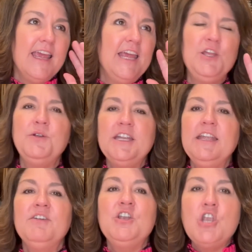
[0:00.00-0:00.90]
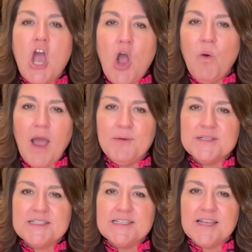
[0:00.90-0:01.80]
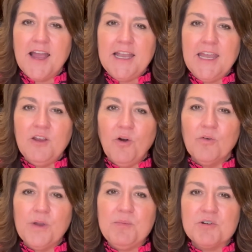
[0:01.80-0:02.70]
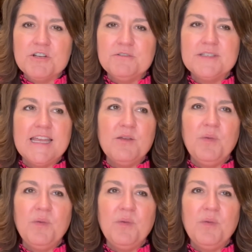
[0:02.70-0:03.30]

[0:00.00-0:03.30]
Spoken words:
you didn't even know I was designing or reproducing,